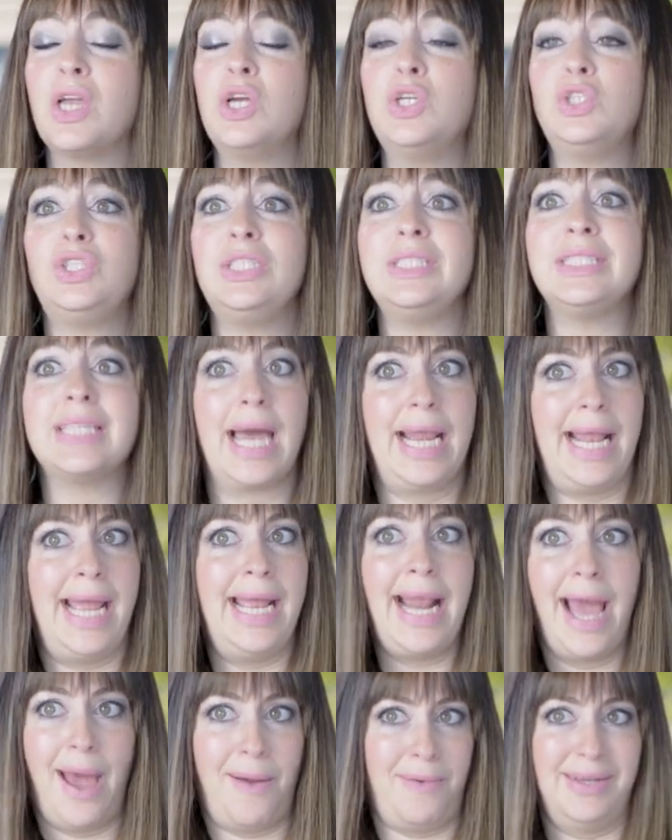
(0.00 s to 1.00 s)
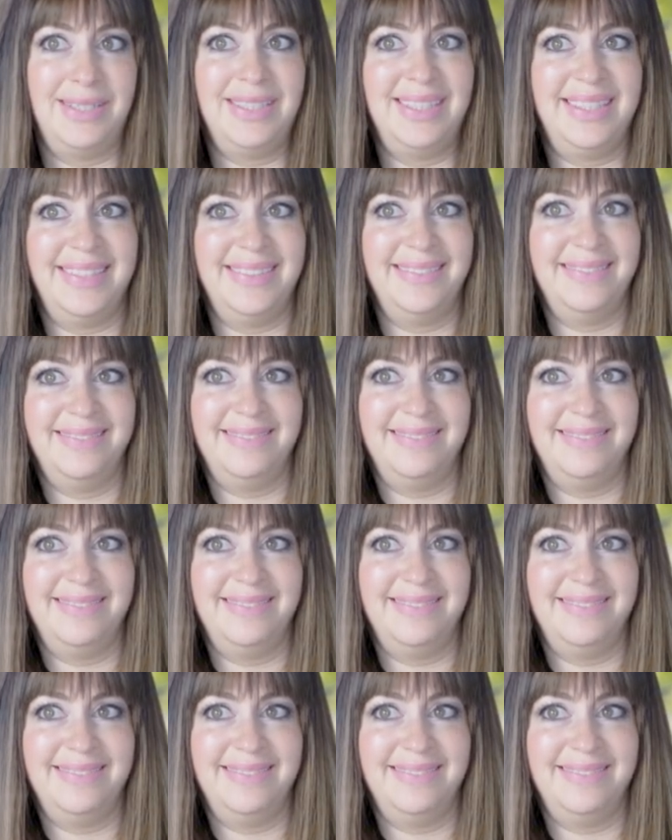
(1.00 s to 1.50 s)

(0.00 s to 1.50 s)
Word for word: She's got eight hours.